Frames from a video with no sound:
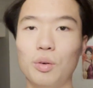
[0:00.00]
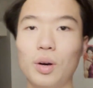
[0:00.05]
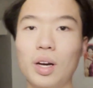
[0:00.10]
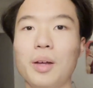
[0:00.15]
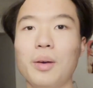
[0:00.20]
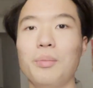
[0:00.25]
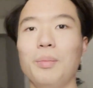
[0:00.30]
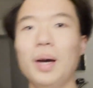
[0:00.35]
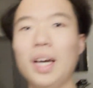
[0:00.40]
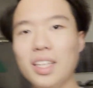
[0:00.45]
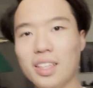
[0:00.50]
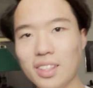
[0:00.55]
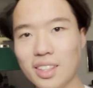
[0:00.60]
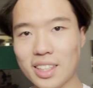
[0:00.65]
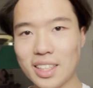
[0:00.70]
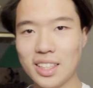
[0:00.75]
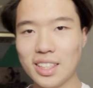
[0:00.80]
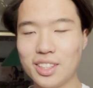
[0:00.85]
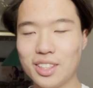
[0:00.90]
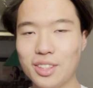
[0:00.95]
what I might
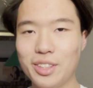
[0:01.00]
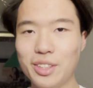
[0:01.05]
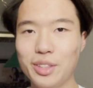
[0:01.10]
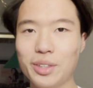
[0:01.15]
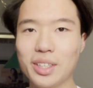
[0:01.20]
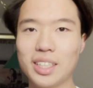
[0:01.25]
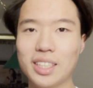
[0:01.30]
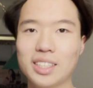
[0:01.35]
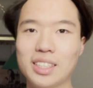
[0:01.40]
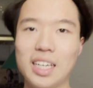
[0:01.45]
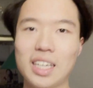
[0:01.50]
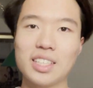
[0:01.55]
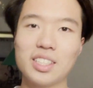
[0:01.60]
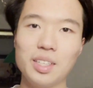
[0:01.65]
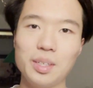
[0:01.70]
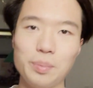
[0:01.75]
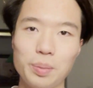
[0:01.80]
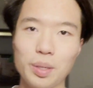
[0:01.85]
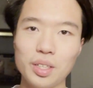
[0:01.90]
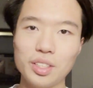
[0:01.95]
look into doing is
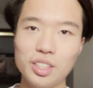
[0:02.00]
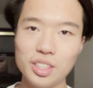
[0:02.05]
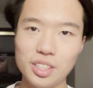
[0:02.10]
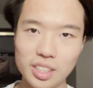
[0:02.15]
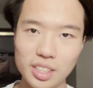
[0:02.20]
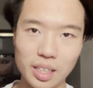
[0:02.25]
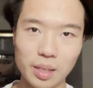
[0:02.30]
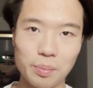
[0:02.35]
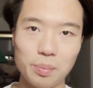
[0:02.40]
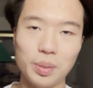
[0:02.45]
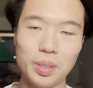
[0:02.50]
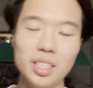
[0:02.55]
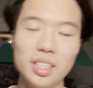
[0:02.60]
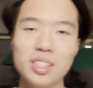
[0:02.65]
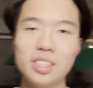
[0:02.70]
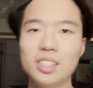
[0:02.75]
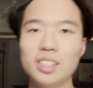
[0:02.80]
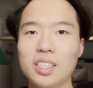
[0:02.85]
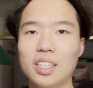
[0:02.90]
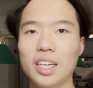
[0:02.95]
actually purchasing a
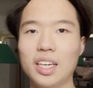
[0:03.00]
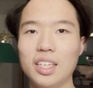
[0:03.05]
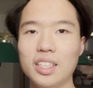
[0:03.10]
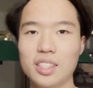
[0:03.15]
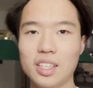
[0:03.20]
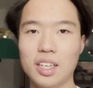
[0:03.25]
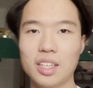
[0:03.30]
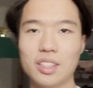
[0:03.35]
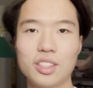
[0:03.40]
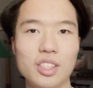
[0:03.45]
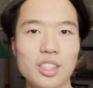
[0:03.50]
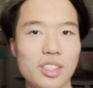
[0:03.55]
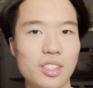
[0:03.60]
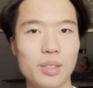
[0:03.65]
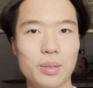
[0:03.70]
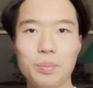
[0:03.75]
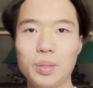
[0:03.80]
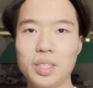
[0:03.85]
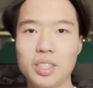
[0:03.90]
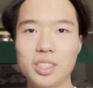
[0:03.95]
PC case and just
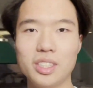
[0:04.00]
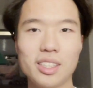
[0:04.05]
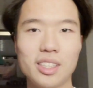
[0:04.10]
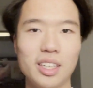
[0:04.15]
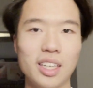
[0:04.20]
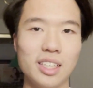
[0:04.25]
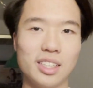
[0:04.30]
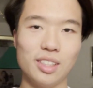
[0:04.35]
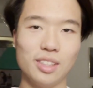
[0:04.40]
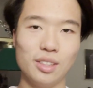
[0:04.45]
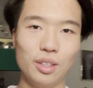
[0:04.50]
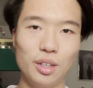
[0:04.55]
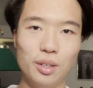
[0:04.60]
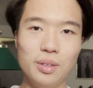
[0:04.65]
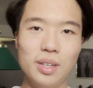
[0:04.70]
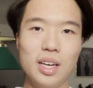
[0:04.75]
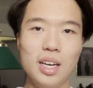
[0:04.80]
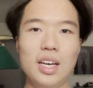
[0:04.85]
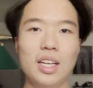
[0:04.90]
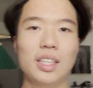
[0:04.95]
a PC case
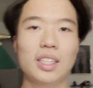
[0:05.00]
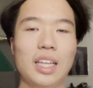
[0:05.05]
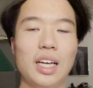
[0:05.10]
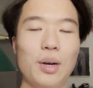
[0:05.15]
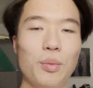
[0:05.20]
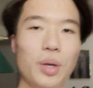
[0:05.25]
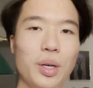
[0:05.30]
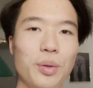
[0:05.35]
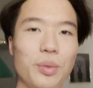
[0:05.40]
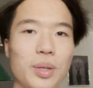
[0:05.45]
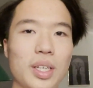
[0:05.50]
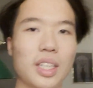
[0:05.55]
alone that way we